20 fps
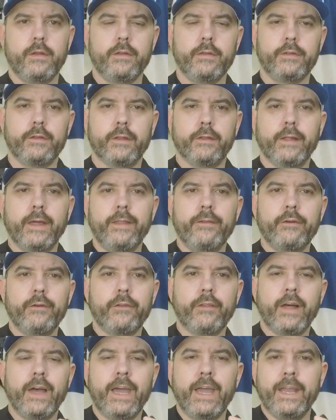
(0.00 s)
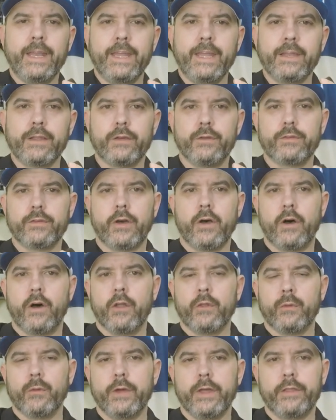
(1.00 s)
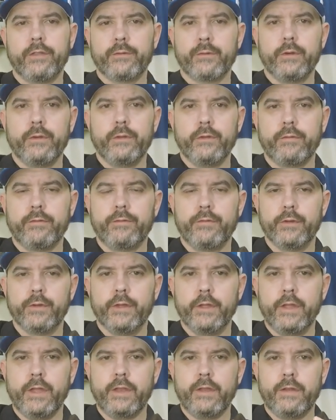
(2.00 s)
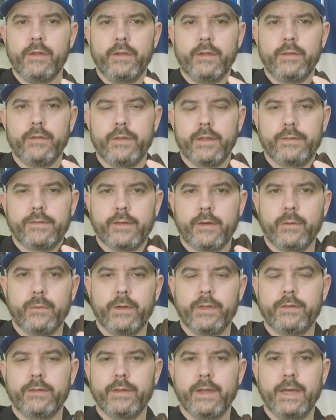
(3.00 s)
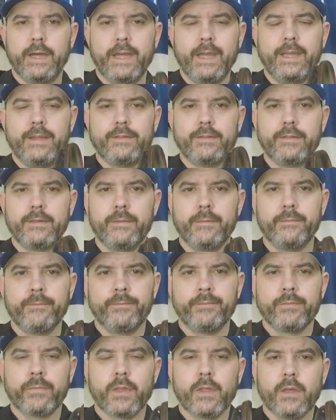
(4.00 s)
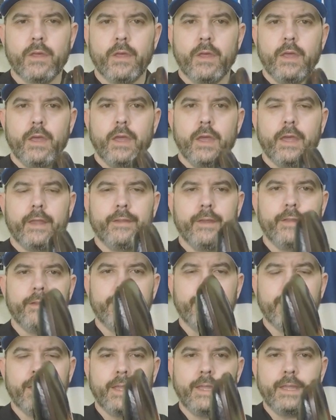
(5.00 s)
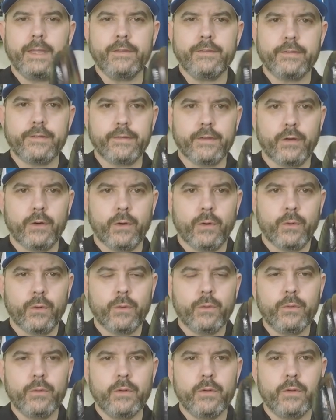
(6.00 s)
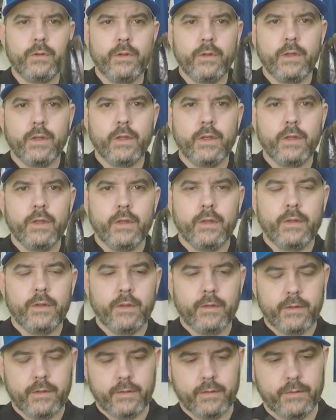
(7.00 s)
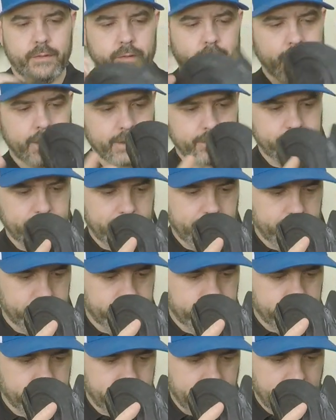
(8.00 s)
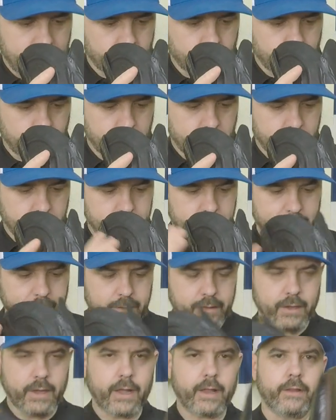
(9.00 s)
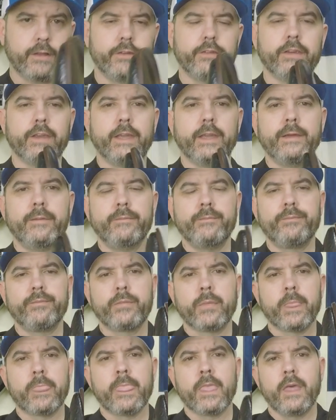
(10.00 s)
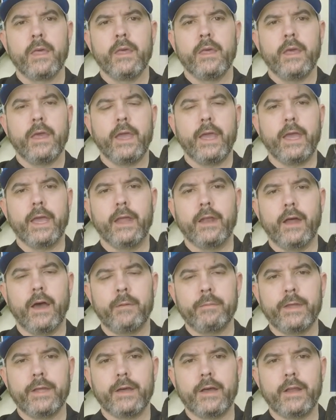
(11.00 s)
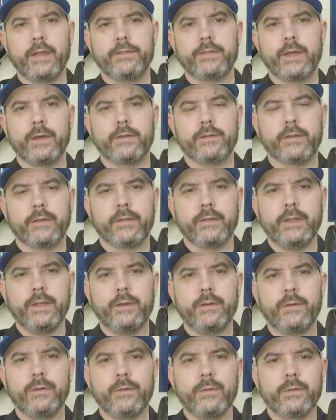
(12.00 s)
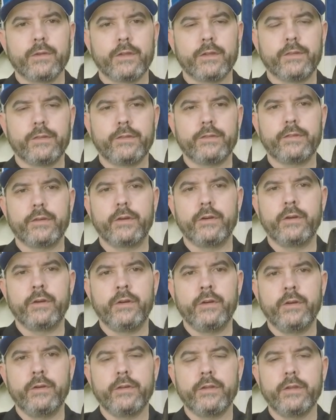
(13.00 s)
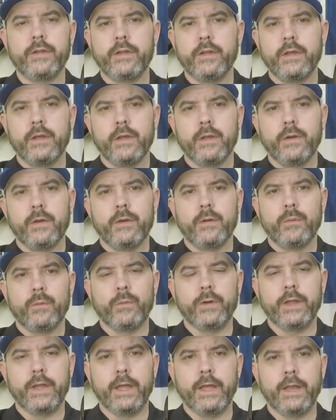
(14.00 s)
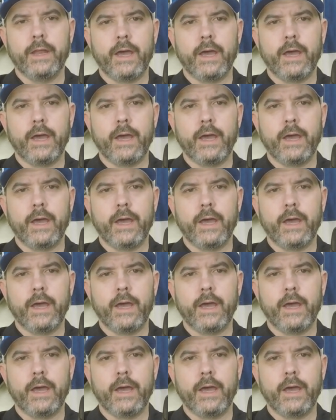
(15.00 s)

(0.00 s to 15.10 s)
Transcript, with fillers: The leather lining goes all the way through the foot. That's always nice. And then the insole, like I said, it's CloudWalk technology. And I'll be honest, I was a little concerned when